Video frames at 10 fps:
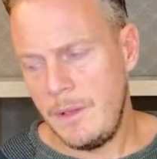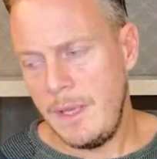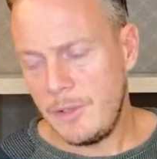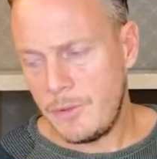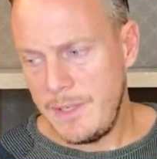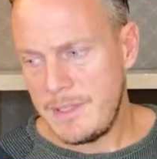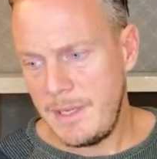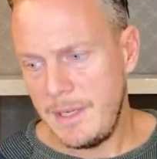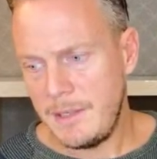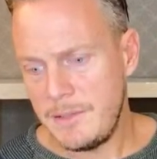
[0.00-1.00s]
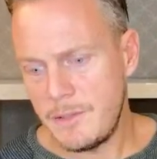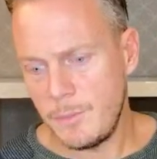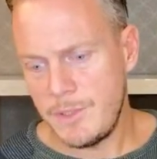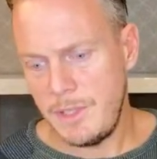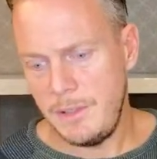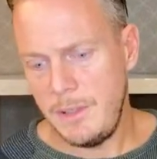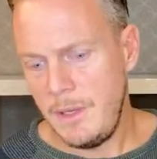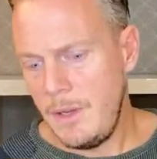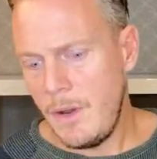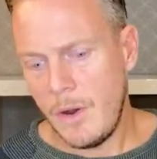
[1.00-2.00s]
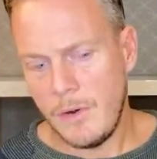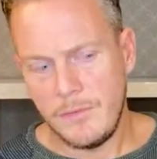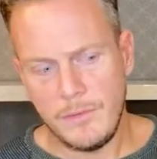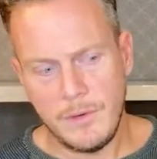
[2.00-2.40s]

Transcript: increase in consumption of